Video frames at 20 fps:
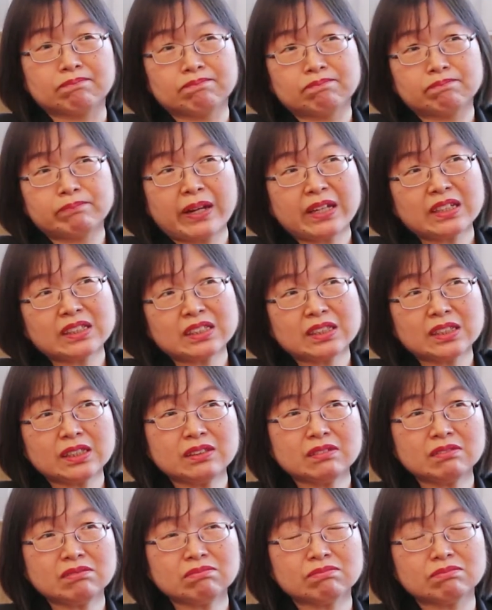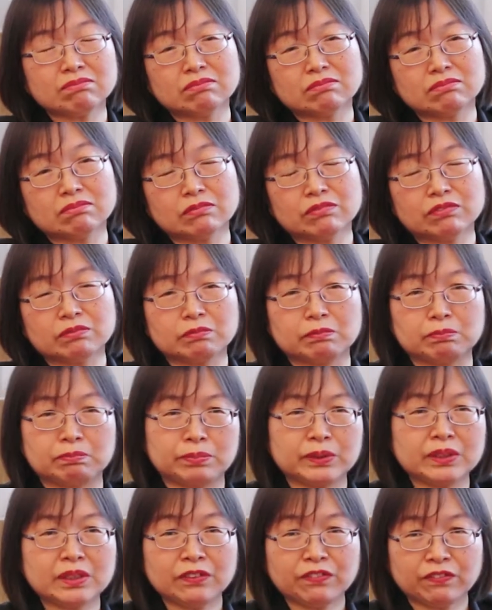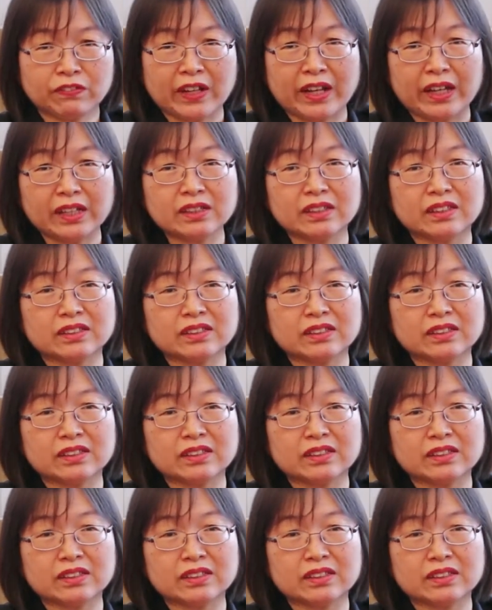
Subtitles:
Banking pretty flat,